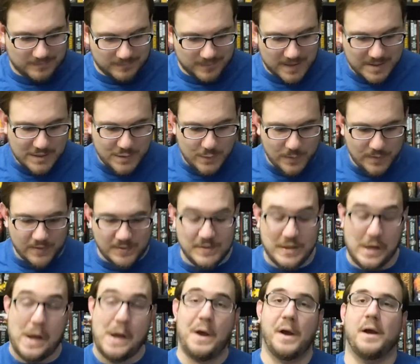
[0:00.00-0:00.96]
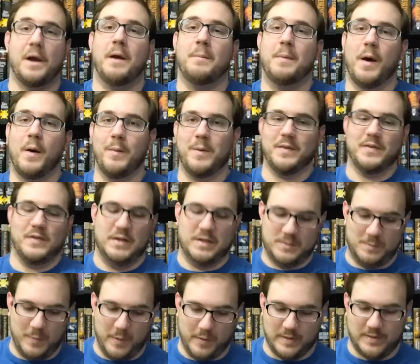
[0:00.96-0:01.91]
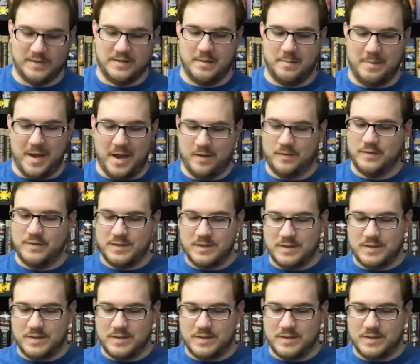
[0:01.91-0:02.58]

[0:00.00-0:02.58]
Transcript: let's quickly talk about what this book is about.